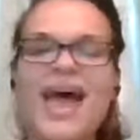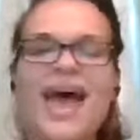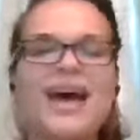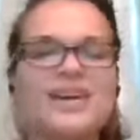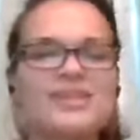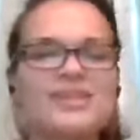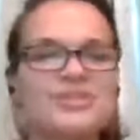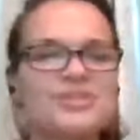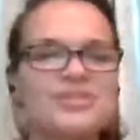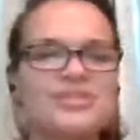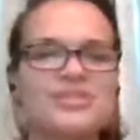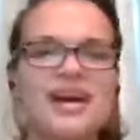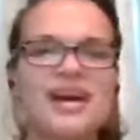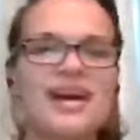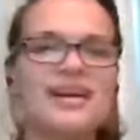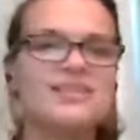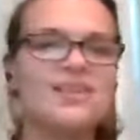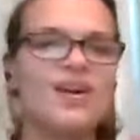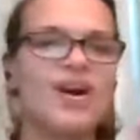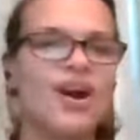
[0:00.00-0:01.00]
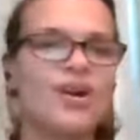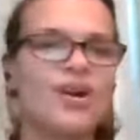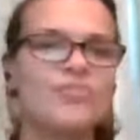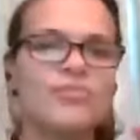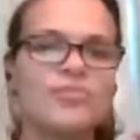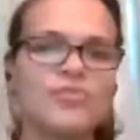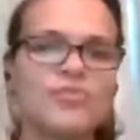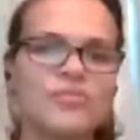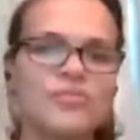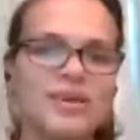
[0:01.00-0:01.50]
exercise our
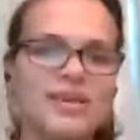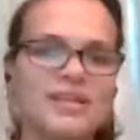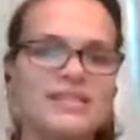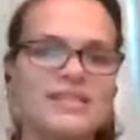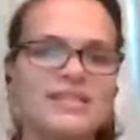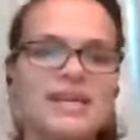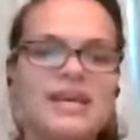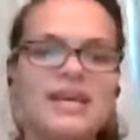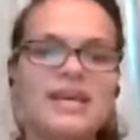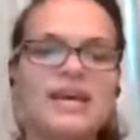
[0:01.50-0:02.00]
movement